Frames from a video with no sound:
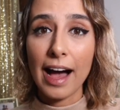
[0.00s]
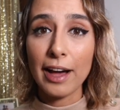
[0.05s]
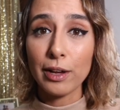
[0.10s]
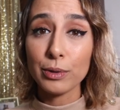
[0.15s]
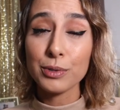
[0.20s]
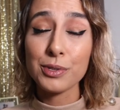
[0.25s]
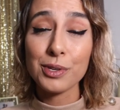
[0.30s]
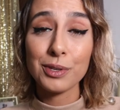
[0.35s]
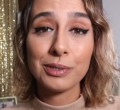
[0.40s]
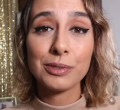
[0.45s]
I
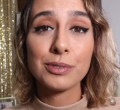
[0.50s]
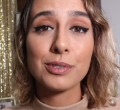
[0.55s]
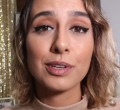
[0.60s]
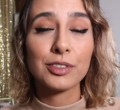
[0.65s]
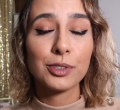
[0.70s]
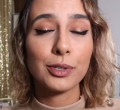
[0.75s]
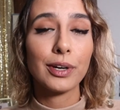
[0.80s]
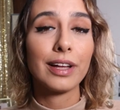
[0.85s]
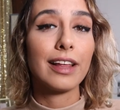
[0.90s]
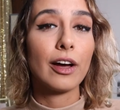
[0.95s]
also use a
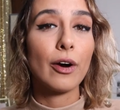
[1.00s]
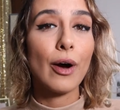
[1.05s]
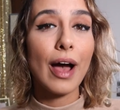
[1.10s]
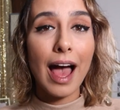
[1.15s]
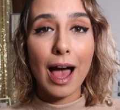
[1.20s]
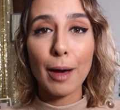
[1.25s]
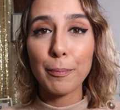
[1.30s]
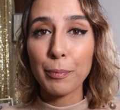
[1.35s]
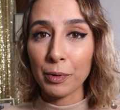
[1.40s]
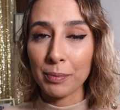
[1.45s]
Trello
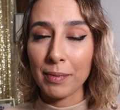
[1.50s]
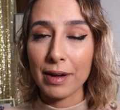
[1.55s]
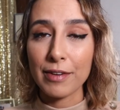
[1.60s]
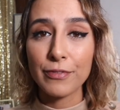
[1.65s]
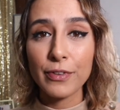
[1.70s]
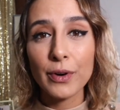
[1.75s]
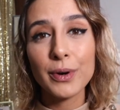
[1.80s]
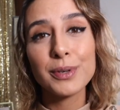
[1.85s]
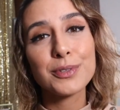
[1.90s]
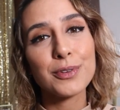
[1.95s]
app on my
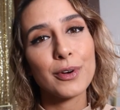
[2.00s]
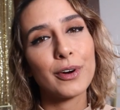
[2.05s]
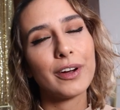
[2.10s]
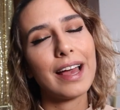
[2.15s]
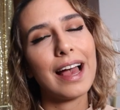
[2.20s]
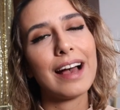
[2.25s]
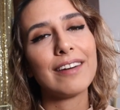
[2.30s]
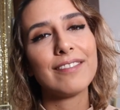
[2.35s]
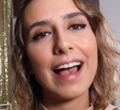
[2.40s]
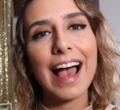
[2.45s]
phone so I
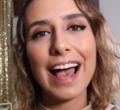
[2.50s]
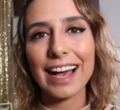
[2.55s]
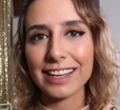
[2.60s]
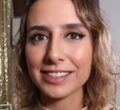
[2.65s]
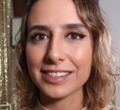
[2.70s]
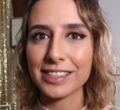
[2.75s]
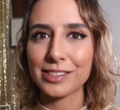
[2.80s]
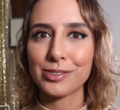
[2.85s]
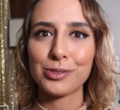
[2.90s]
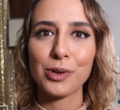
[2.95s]
have
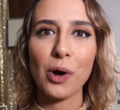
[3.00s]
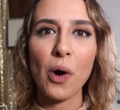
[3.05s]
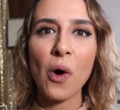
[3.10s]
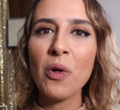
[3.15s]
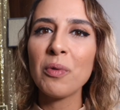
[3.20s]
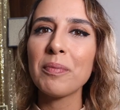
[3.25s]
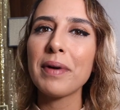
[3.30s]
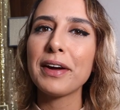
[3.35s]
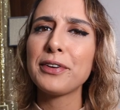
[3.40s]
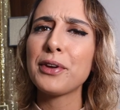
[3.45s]
access to
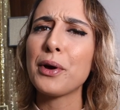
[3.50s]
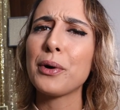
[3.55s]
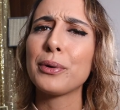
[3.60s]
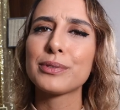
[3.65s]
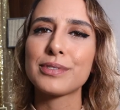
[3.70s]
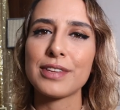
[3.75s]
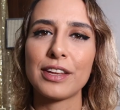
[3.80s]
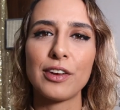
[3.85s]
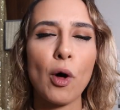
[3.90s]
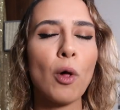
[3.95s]
all my
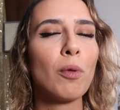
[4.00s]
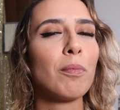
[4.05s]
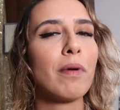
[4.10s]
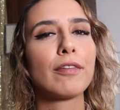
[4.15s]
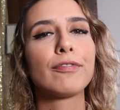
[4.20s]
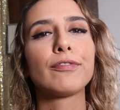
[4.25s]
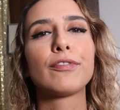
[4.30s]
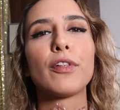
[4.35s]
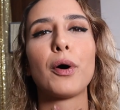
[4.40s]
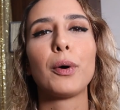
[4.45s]
notes and all
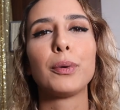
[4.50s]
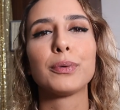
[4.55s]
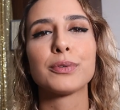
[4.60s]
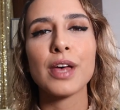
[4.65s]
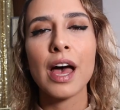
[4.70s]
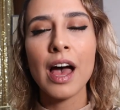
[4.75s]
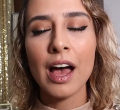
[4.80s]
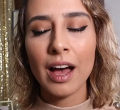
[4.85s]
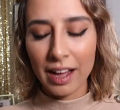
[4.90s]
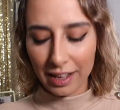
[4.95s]
my flows